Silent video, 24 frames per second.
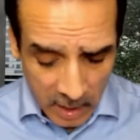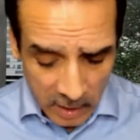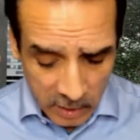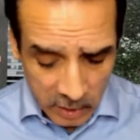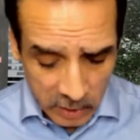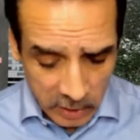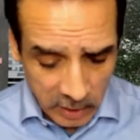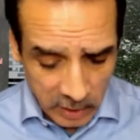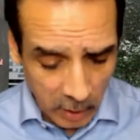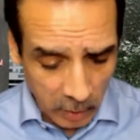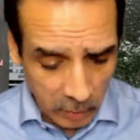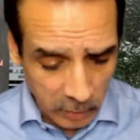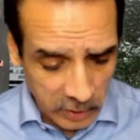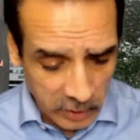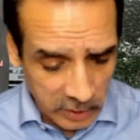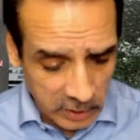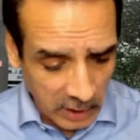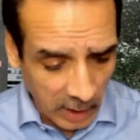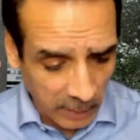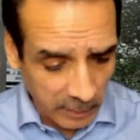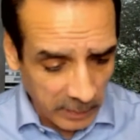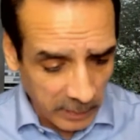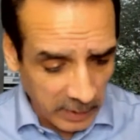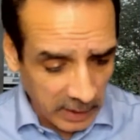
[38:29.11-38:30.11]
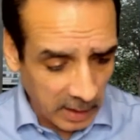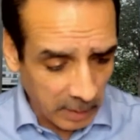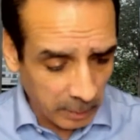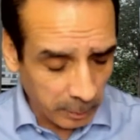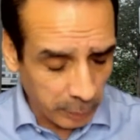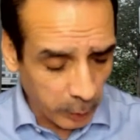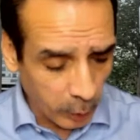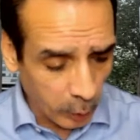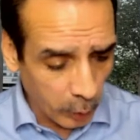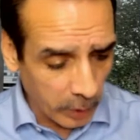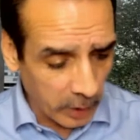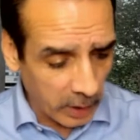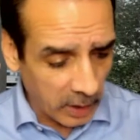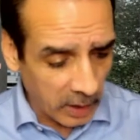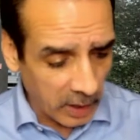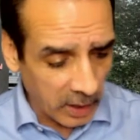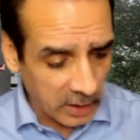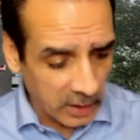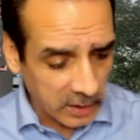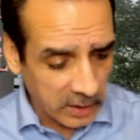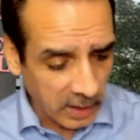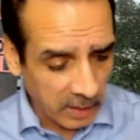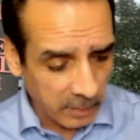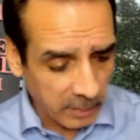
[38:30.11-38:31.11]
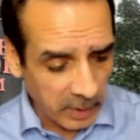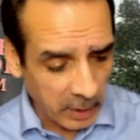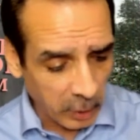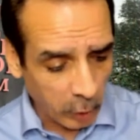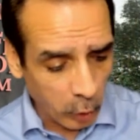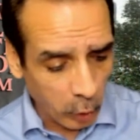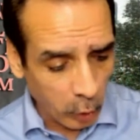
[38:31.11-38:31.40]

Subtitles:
So some of the employees have been